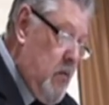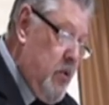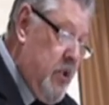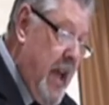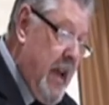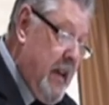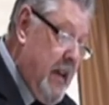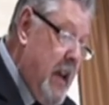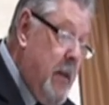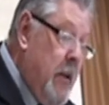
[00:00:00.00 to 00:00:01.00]
Was
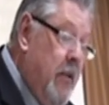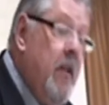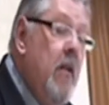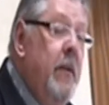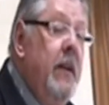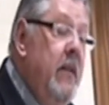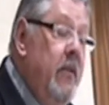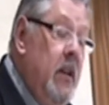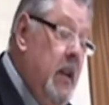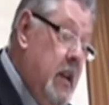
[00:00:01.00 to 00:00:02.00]
that chemotherapy
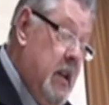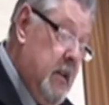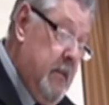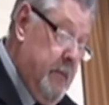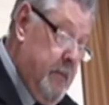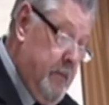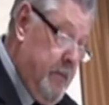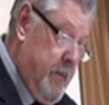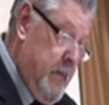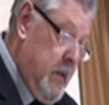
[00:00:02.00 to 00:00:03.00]
even needed?
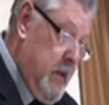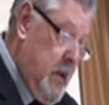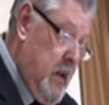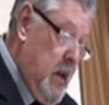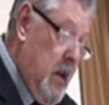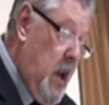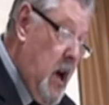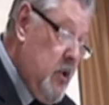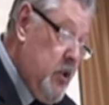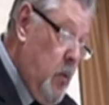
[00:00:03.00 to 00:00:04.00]
Her
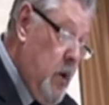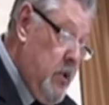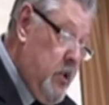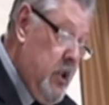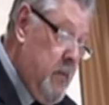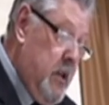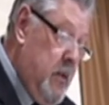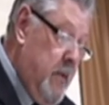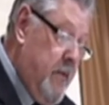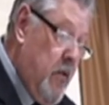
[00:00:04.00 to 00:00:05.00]
last words to
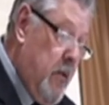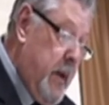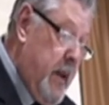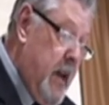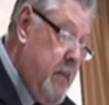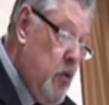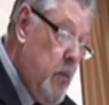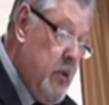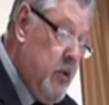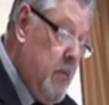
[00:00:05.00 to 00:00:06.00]
me before it became
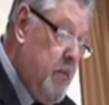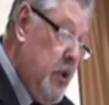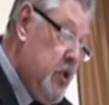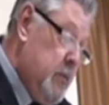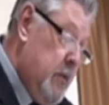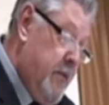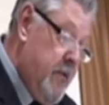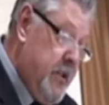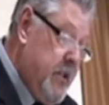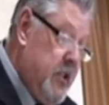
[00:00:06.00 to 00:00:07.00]
almost impossible
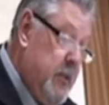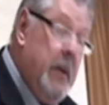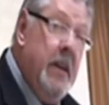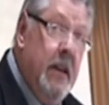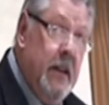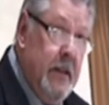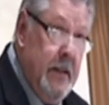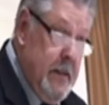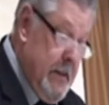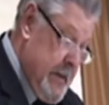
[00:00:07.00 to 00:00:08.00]
for her to
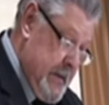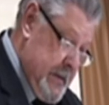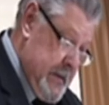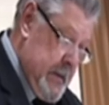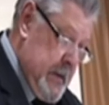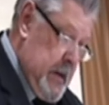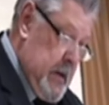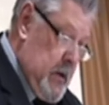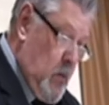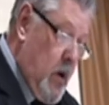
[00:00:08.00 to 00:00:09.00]
speak
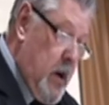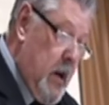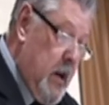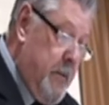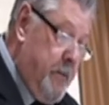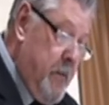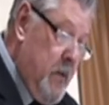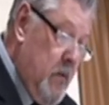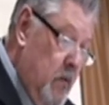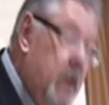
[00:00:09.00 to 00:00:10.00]
were,
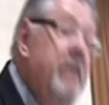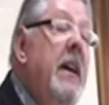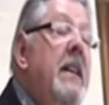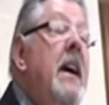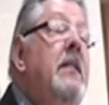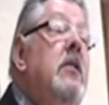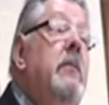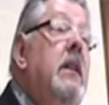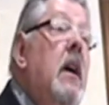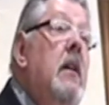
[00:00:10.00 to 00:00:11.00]
What have they done to
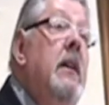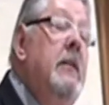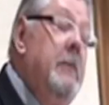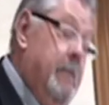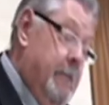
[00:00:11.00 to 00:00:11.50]
me, darling?